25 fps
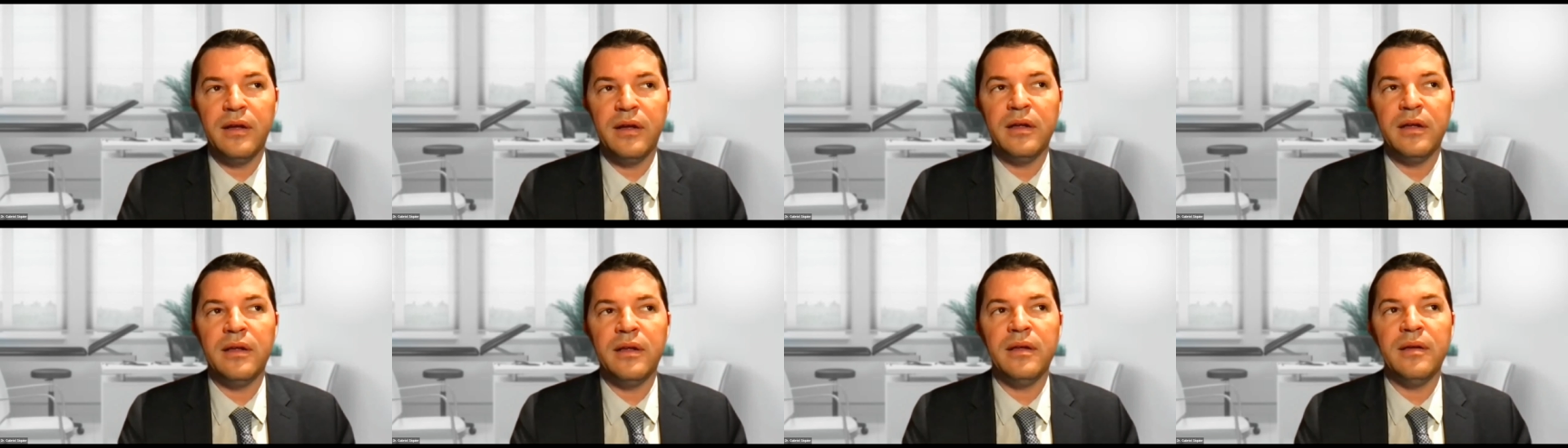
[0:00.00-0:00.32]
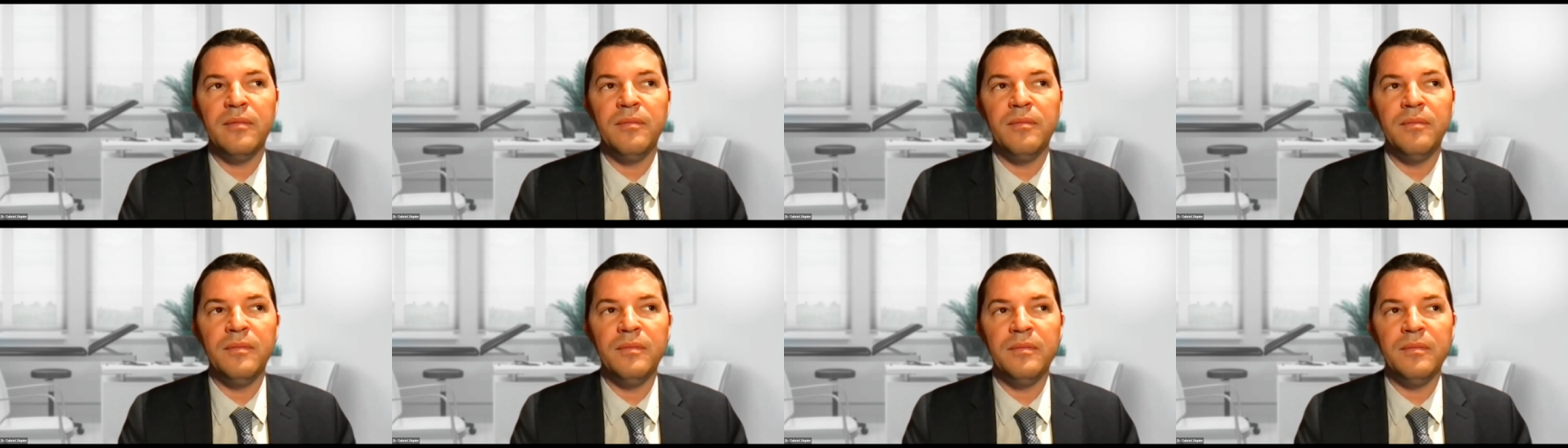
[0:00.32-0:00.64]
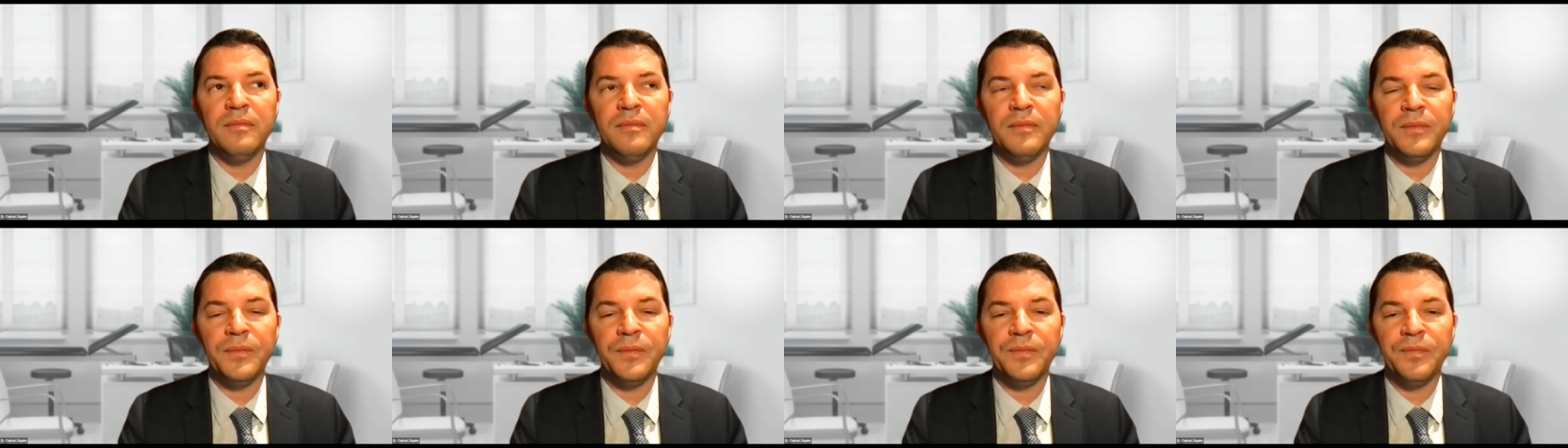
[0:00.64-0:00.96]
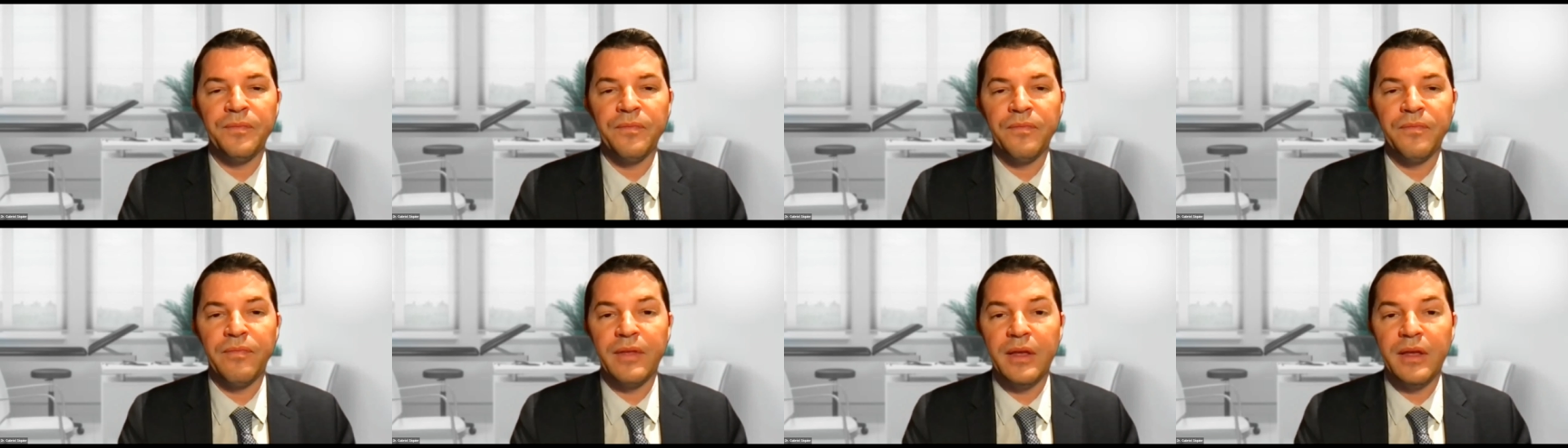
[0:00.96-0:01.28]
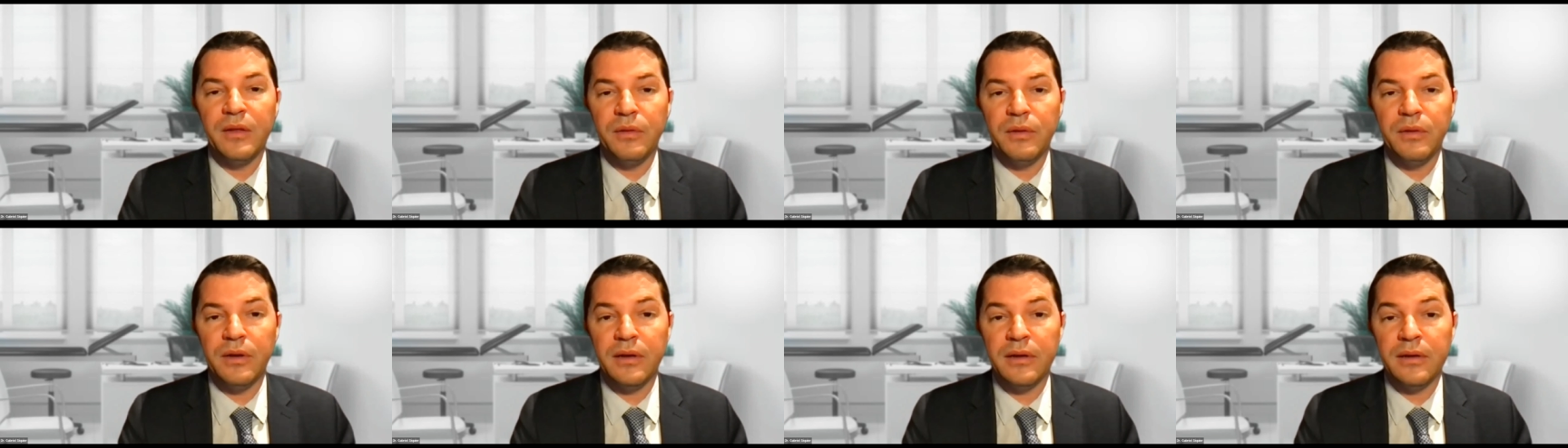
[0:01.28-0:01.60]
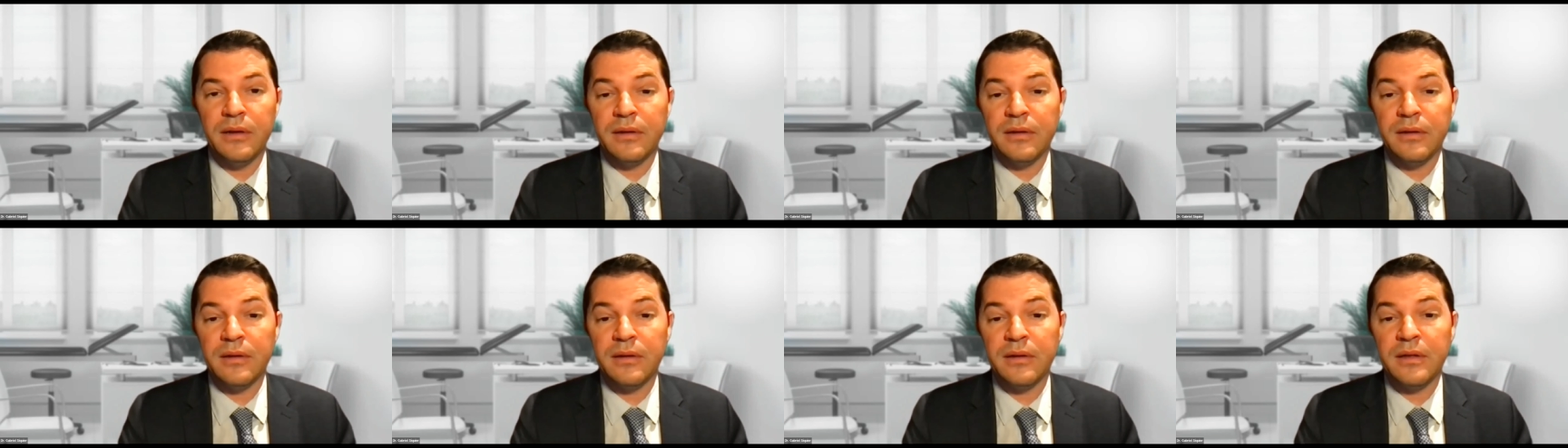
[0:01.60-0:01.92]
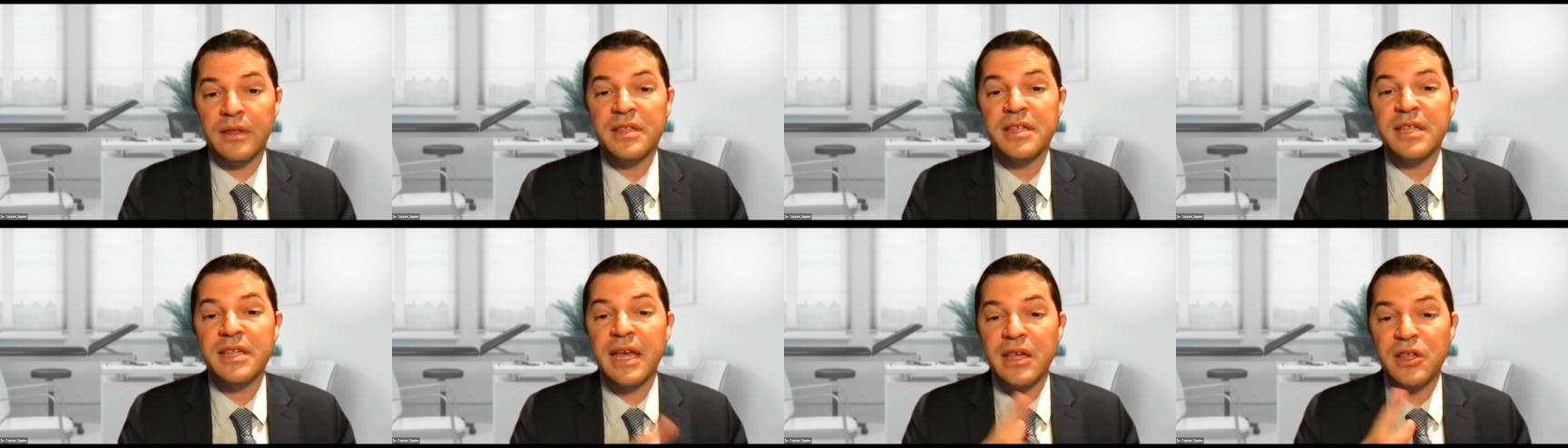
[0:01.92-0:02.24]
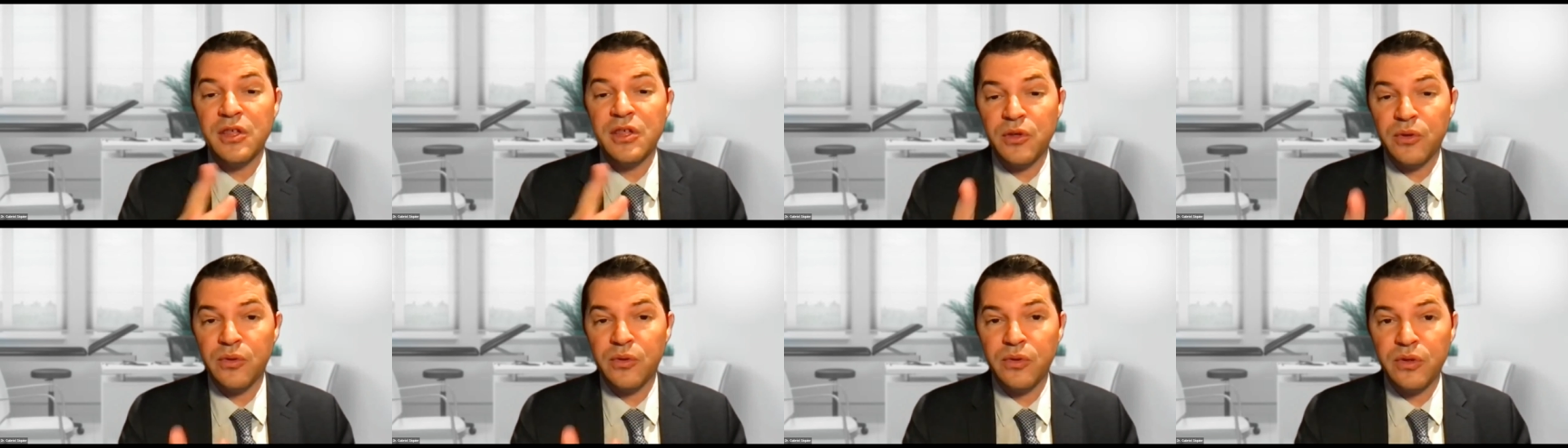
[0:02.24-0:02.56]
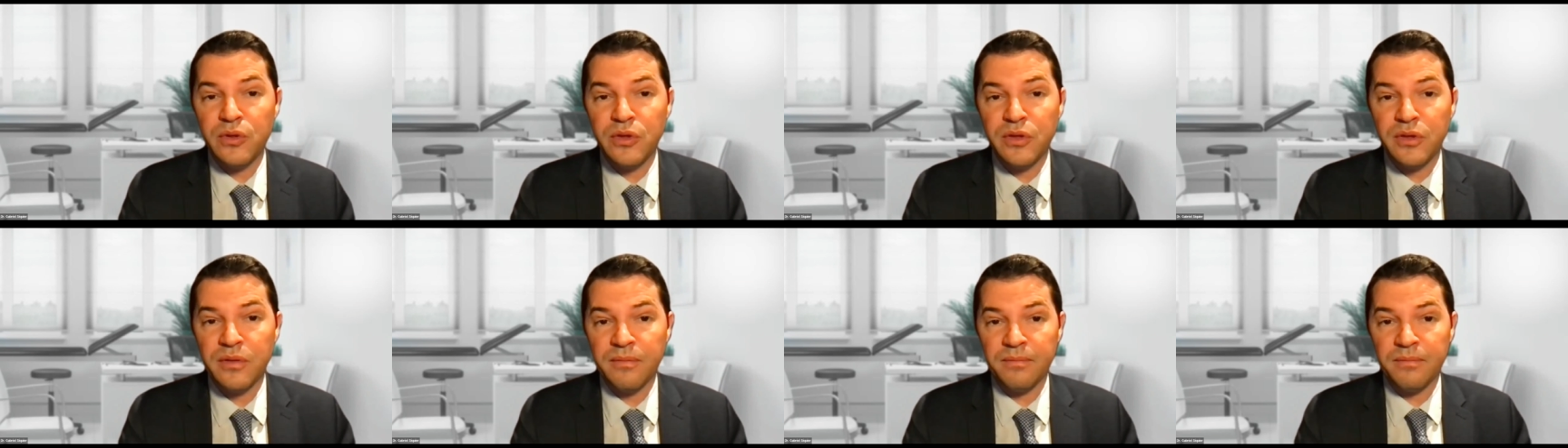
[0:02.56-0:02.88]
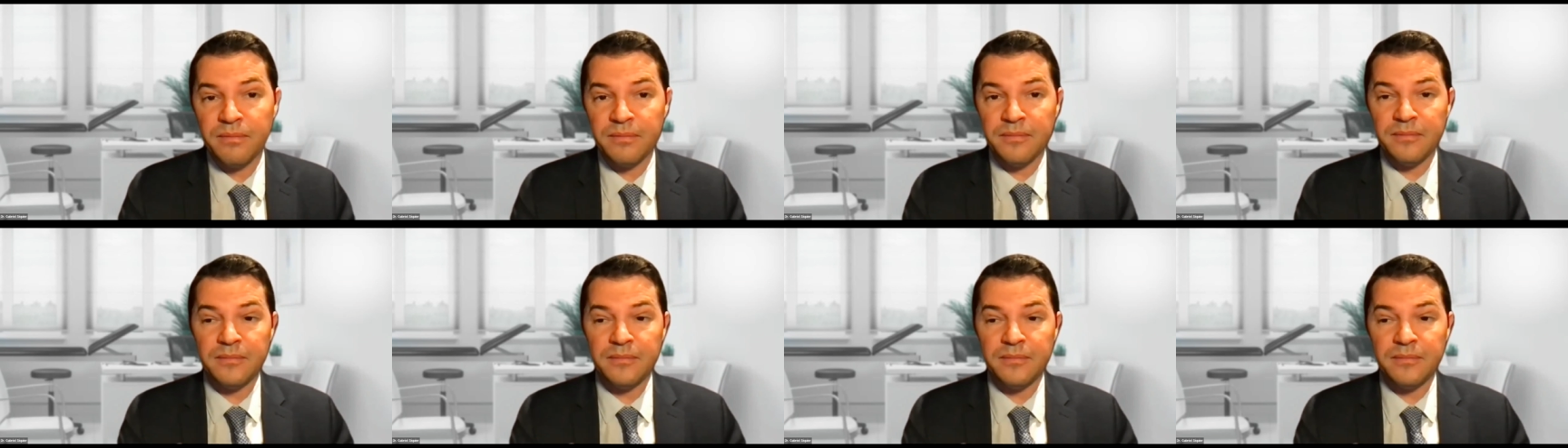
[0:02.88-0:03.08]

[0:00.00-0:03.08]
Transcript: um, uh, sessions